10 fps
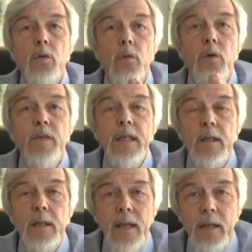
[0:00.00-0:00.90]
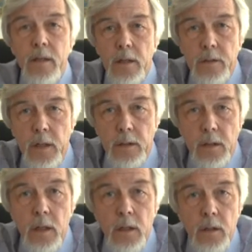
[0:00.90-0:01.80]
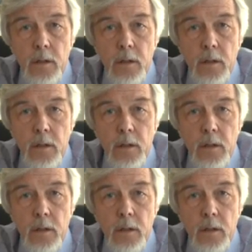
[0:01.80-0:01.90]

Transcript: to a Wigner data center